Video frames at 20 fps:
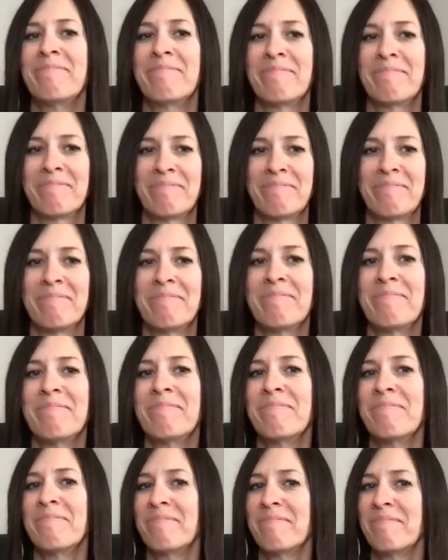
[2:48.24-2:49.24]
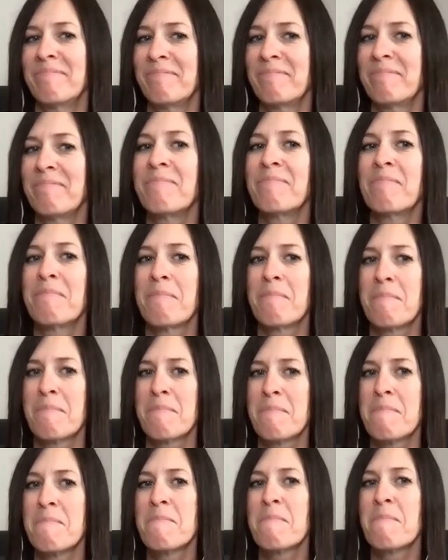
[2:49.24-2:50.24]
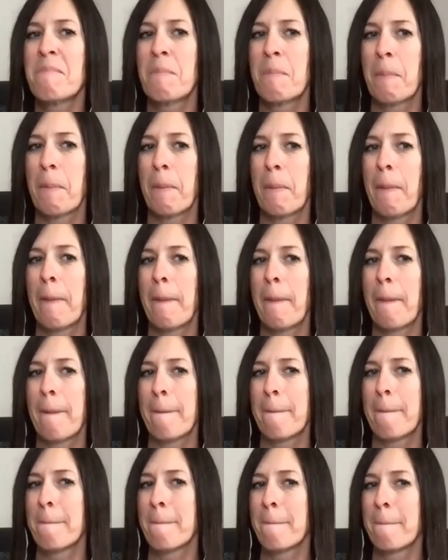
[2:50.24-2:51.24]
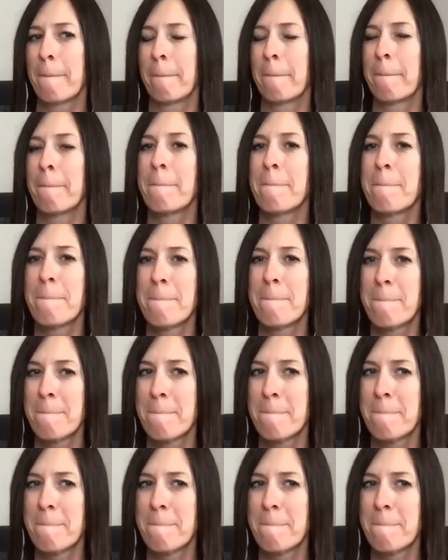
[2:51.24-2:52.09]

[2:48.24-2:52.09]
(silent)